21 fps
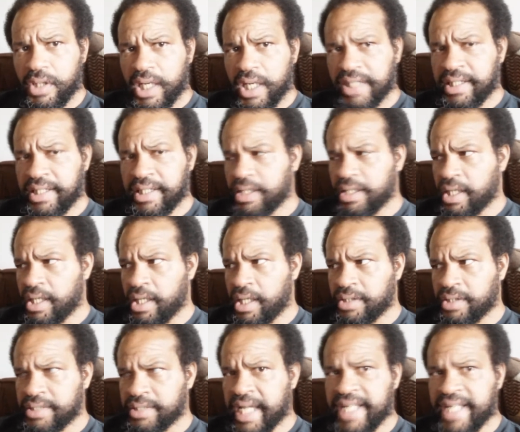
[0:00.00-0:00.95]
I think uh,
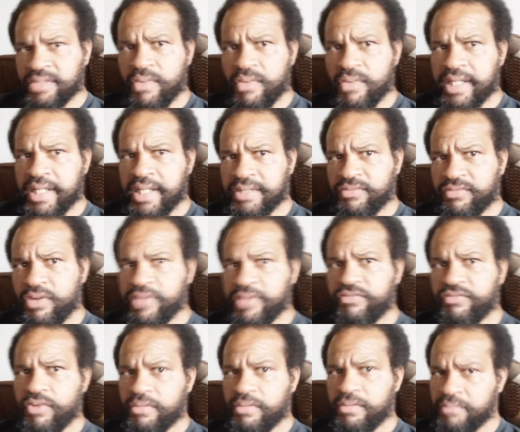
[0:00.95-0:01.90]
size wise, Floyd
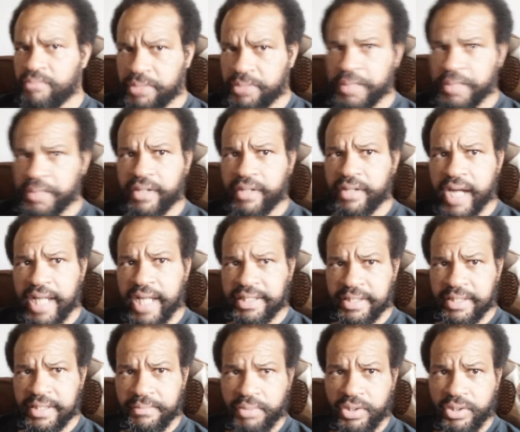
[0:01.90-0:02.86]
fought much bigger guys
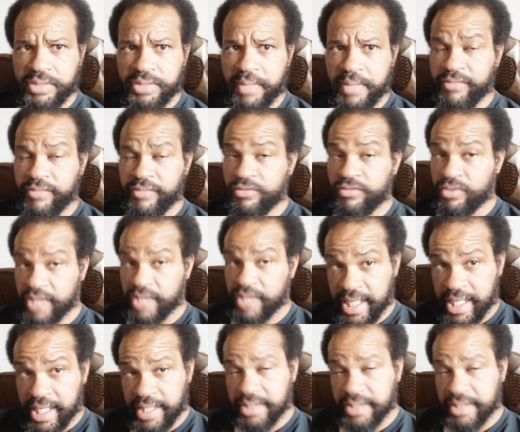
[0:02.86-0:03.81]
than Paul Spadafora
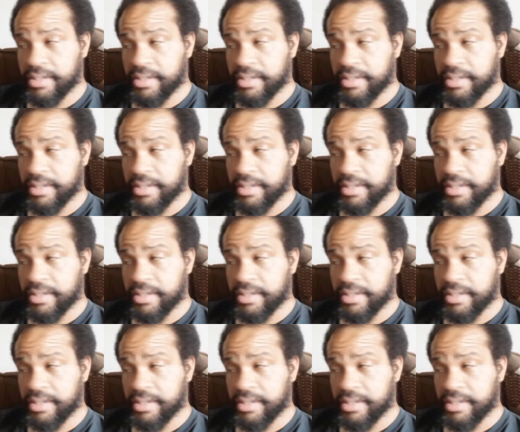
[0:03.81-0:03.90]
has.